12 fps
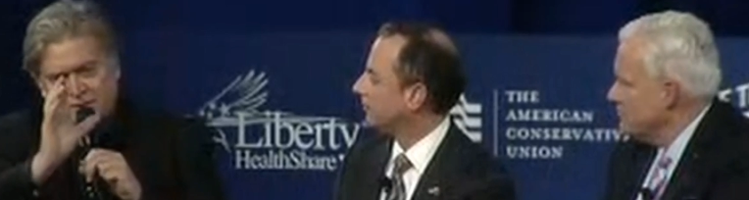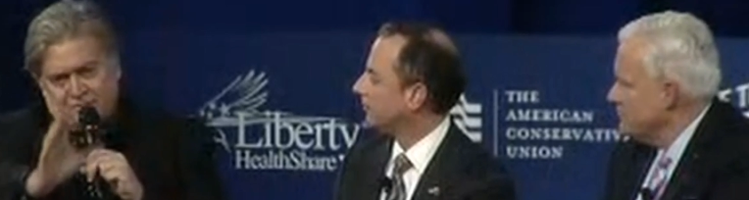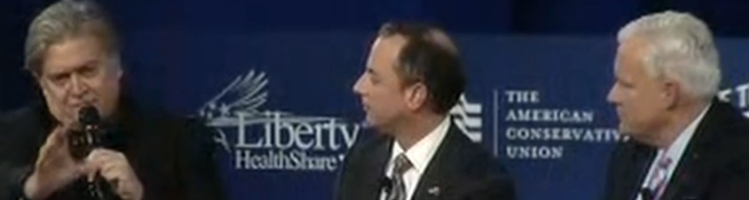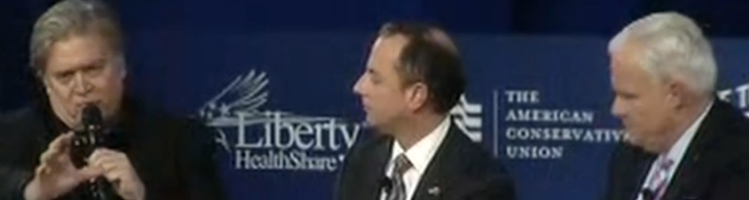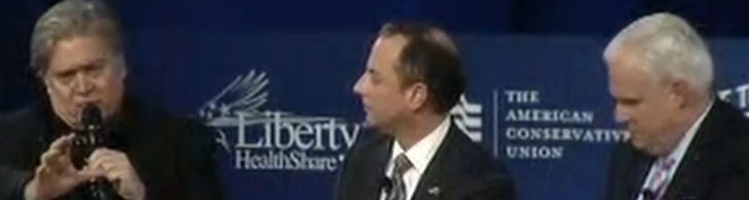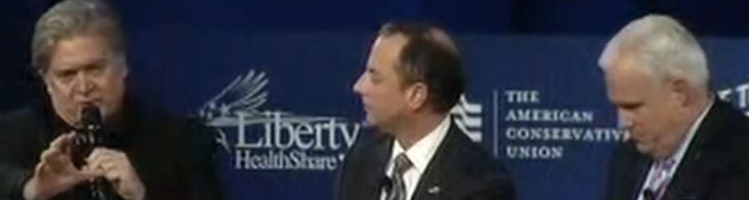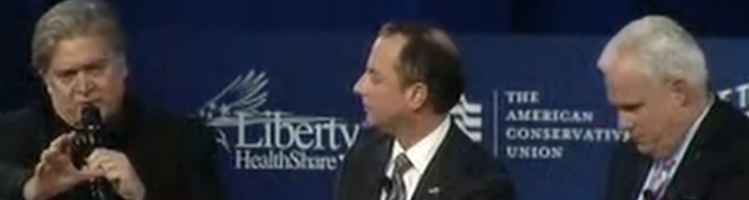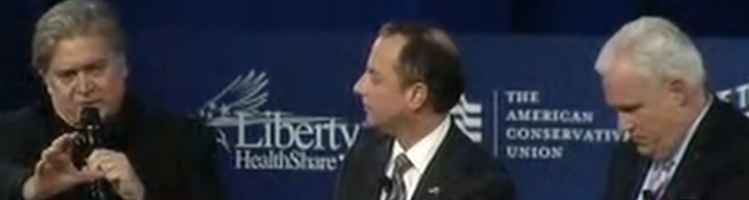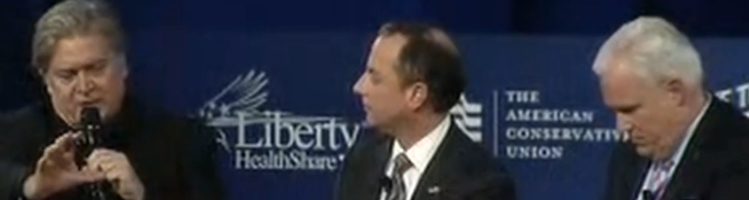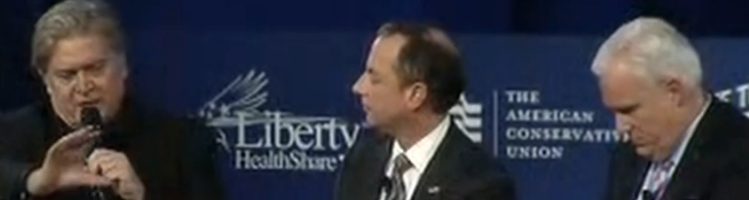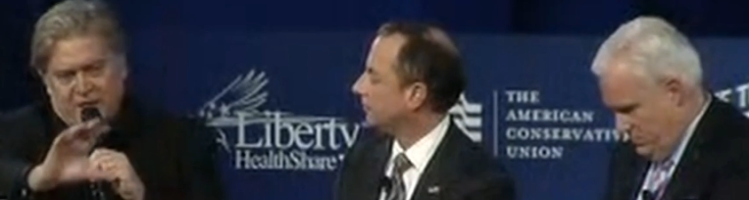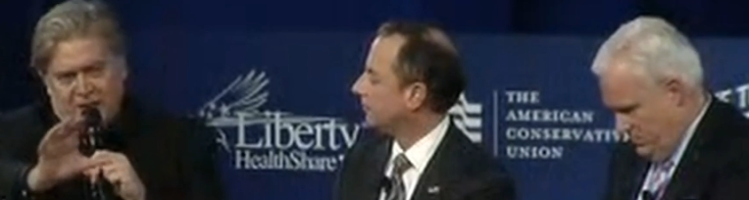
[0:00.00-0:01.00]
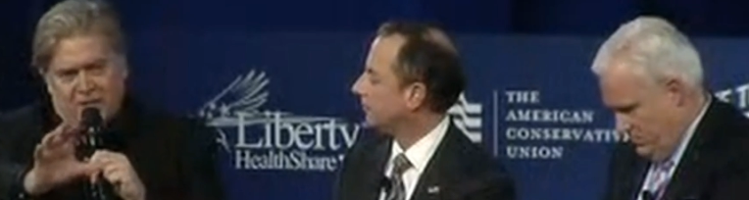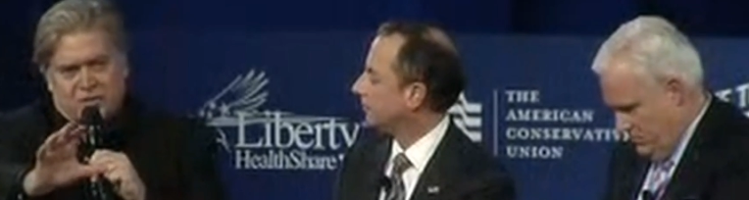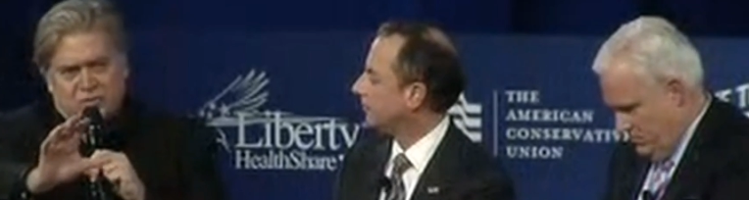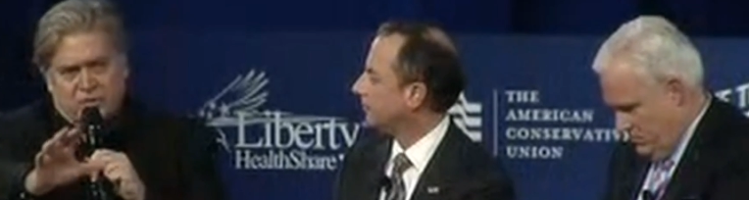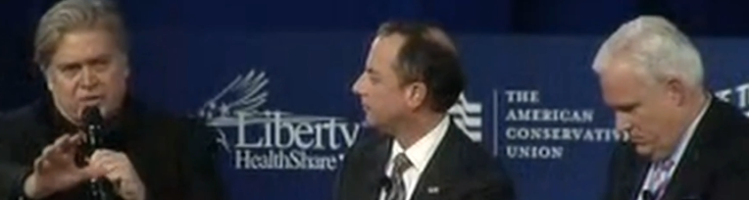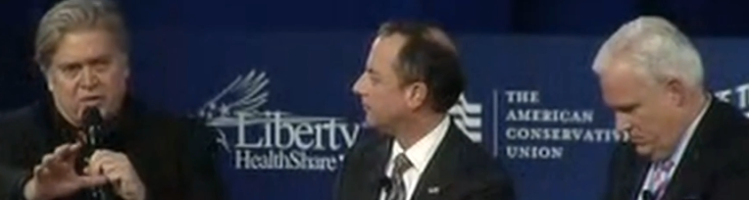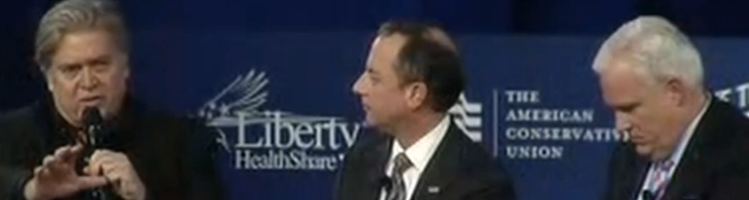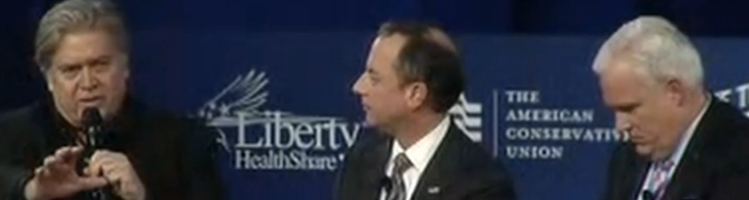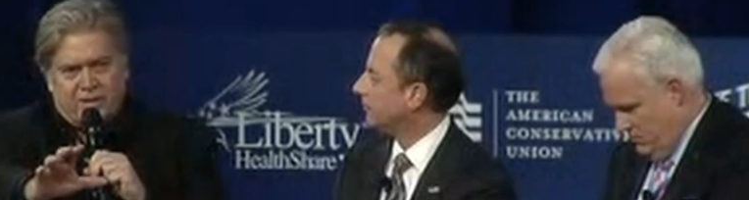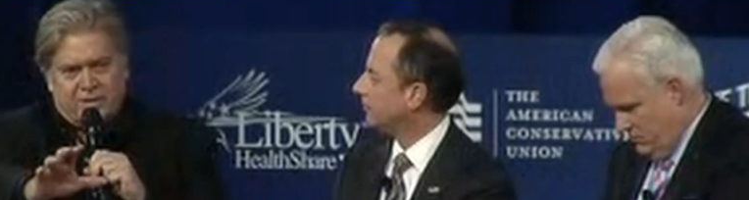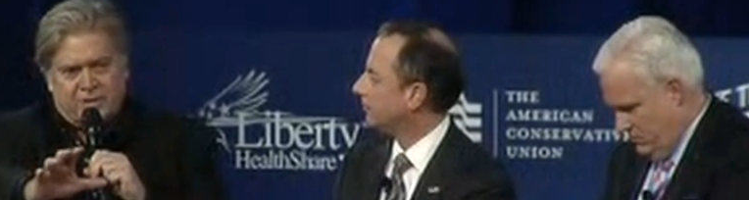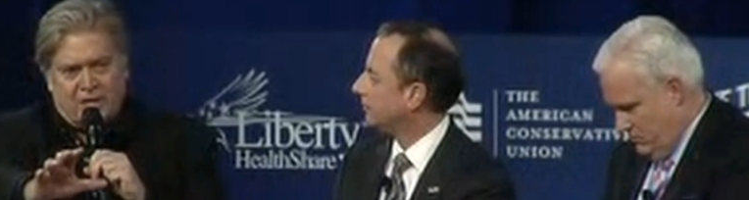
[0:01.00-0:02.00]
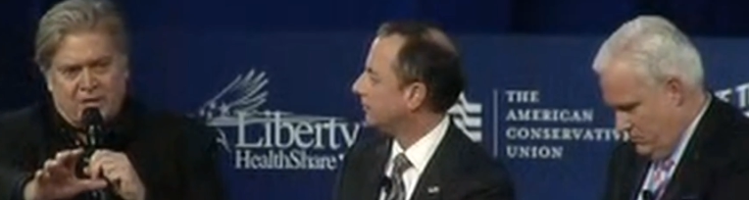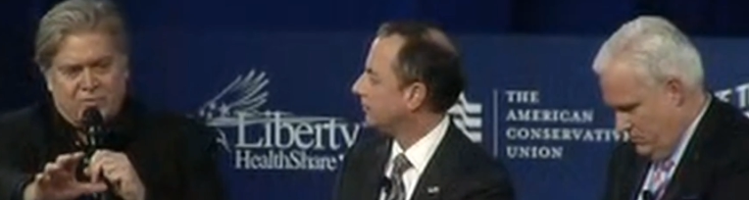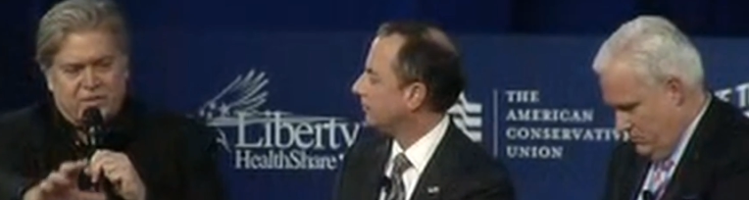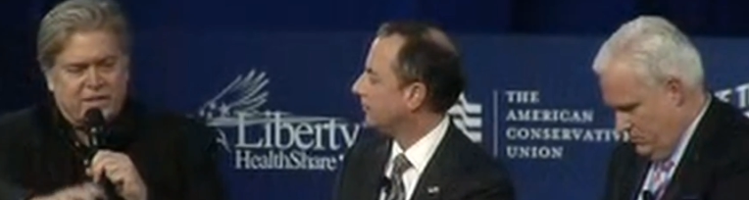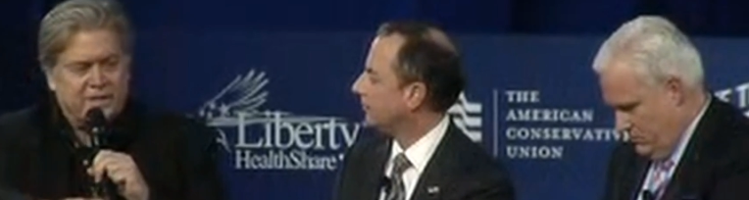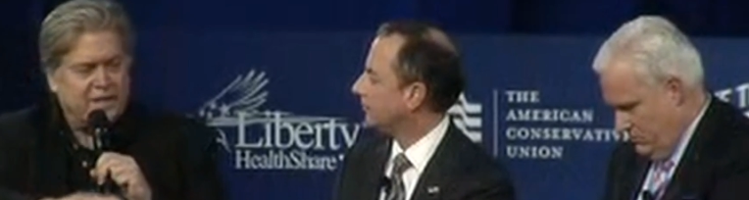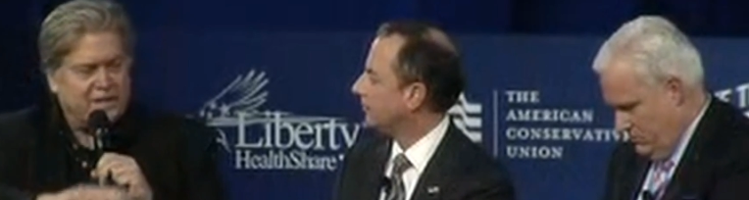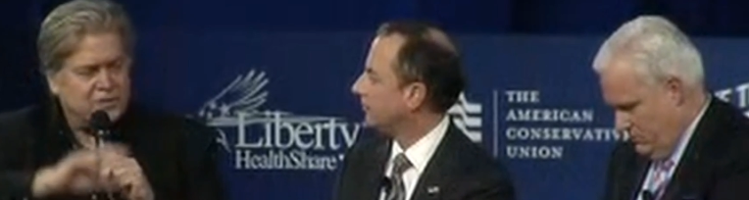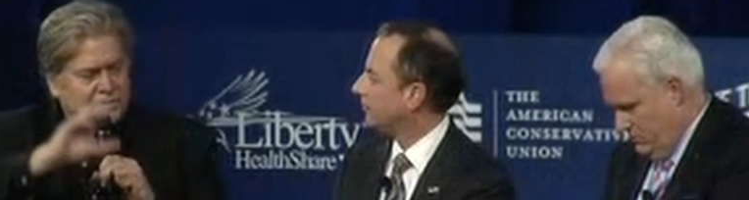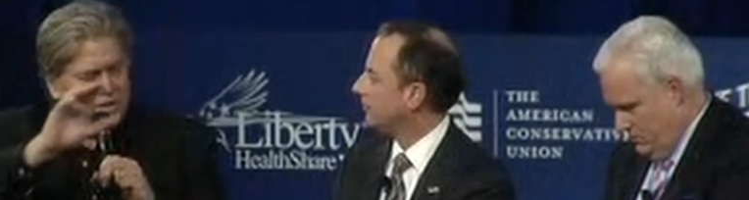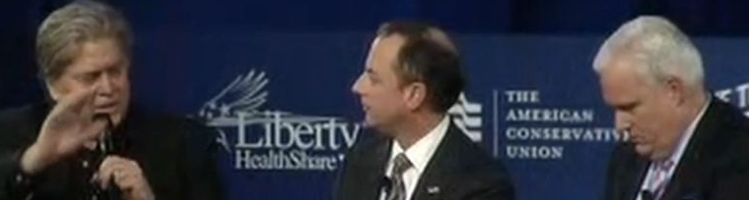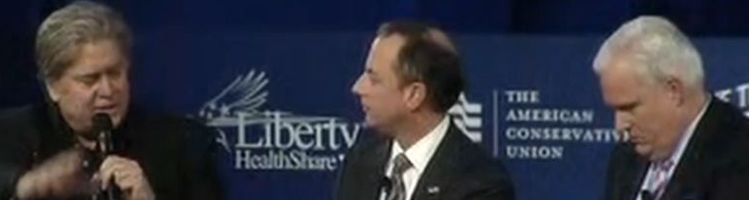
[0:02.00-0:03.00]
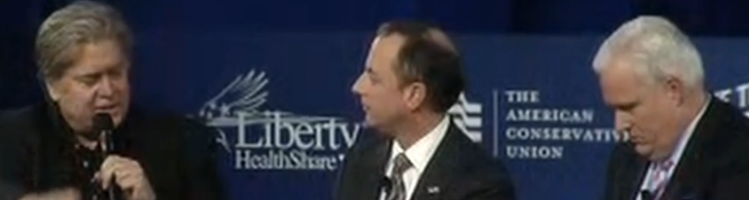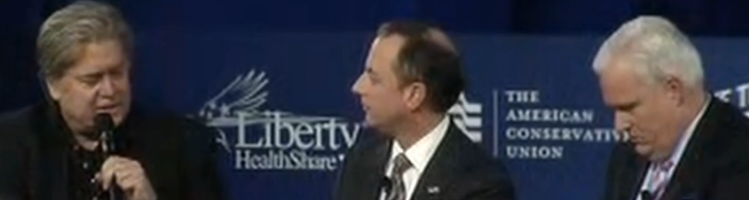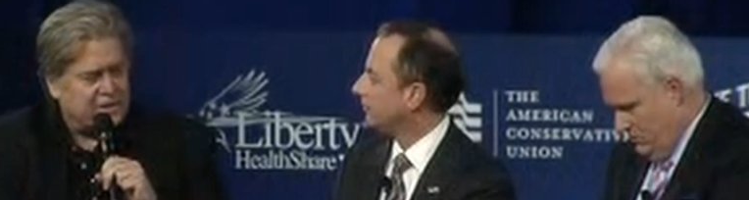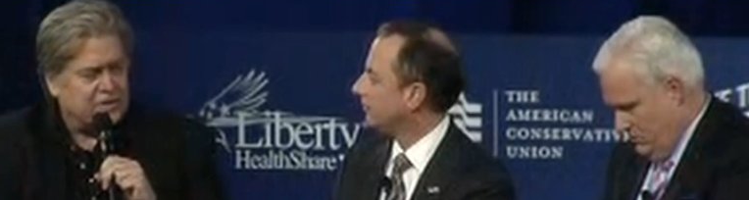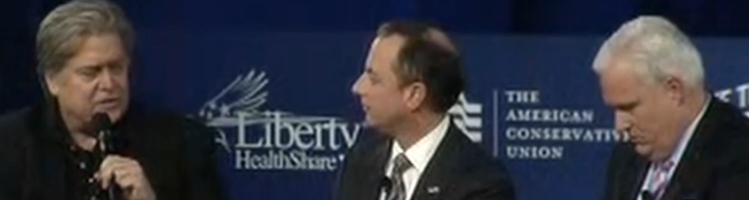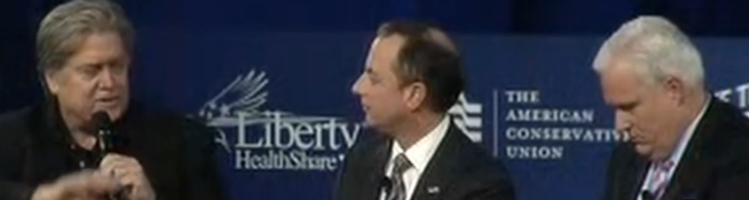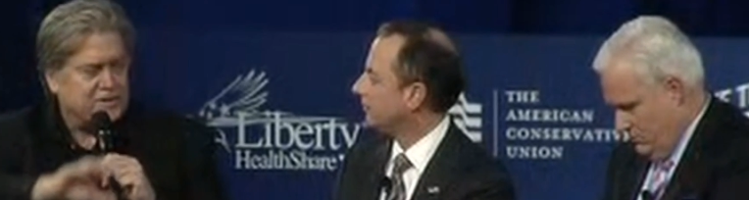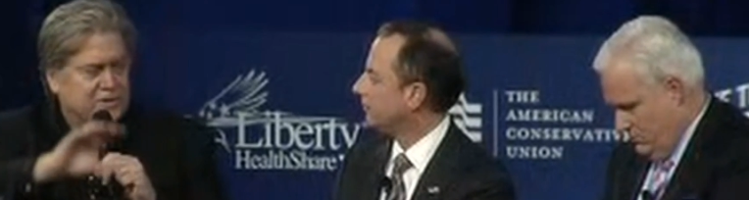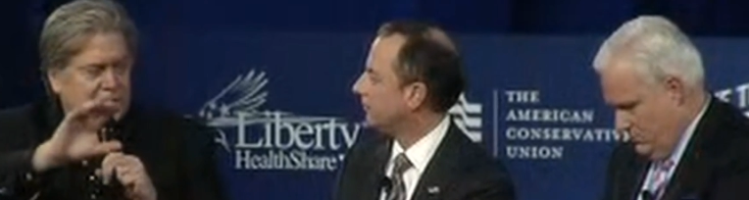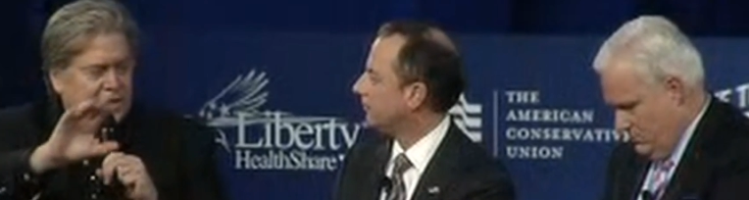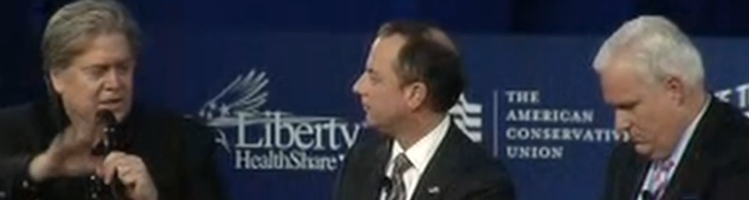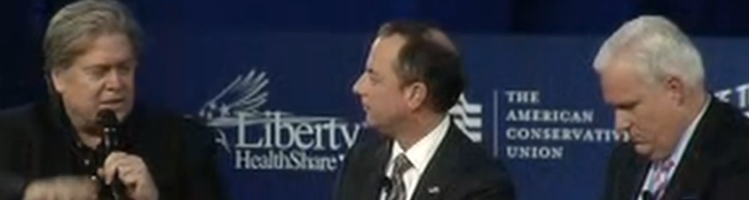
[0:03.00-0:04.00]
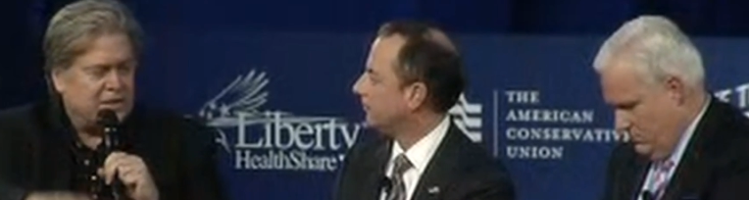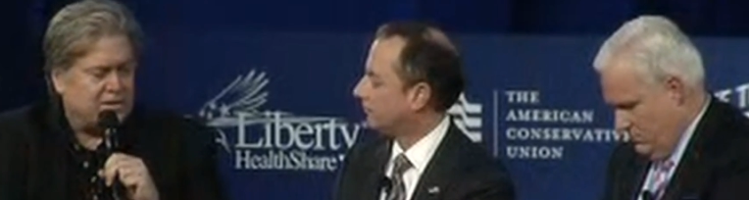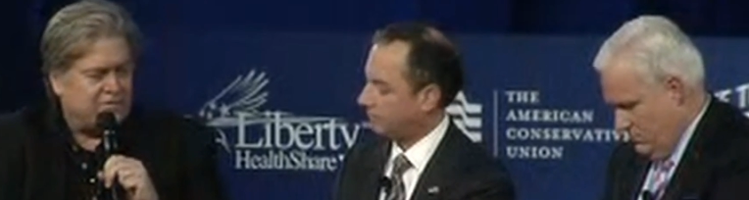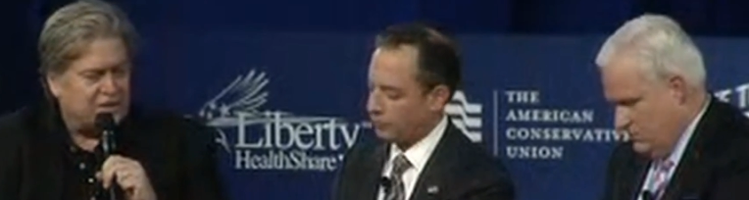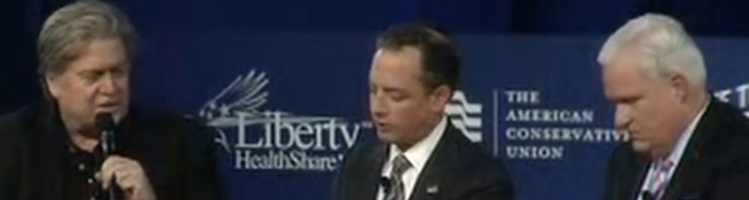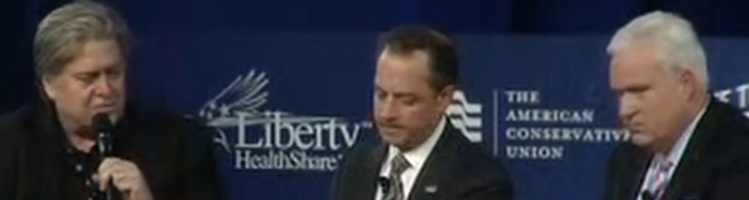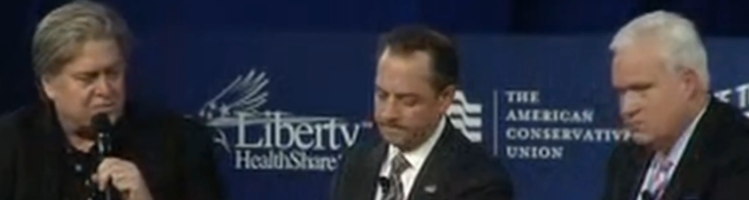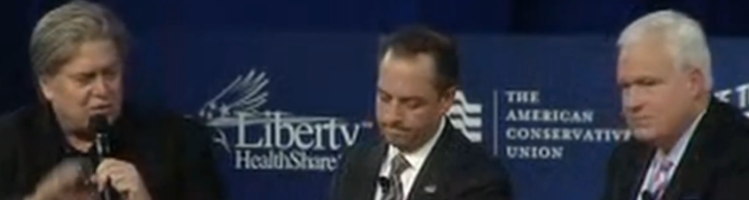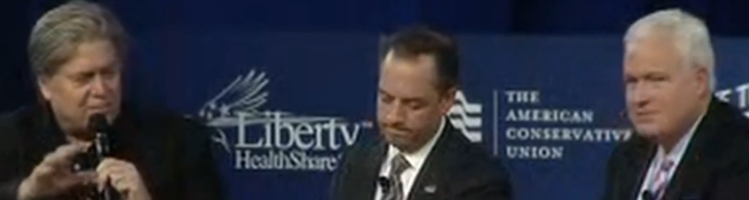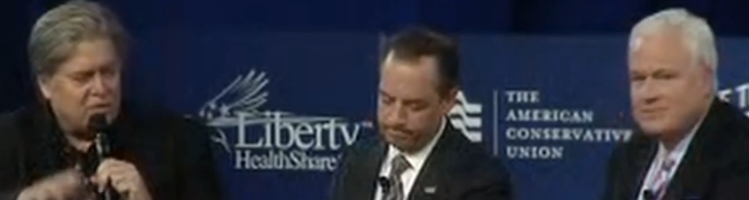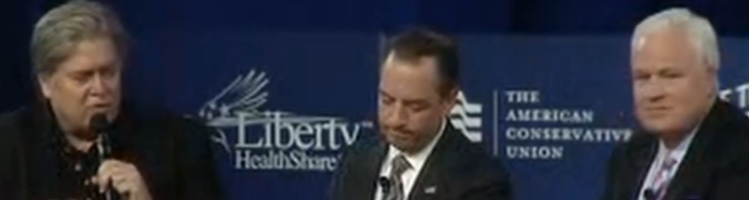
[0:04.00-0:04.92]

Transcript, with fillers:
Speaker 1: The first is kind of national security and sovereignty, and that's your intelligence, the Defense right. Department,